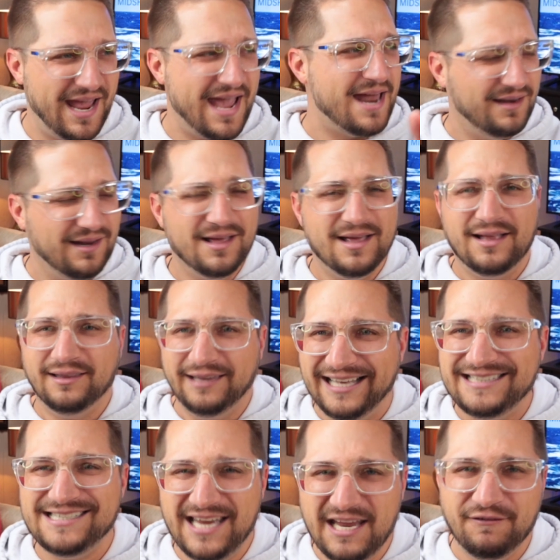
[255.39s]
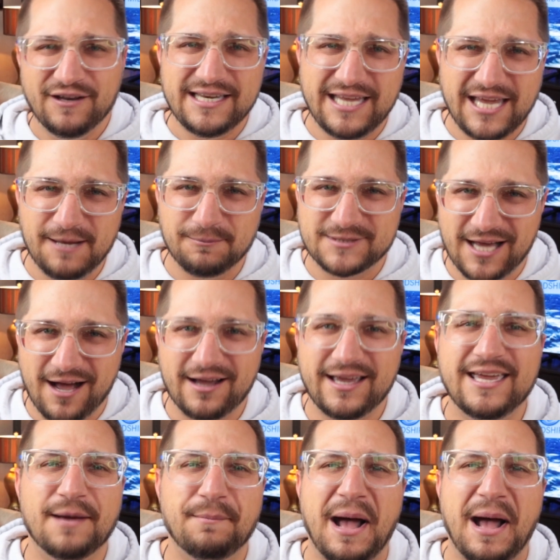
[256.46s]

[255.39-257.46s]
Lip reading: and let's even keep talking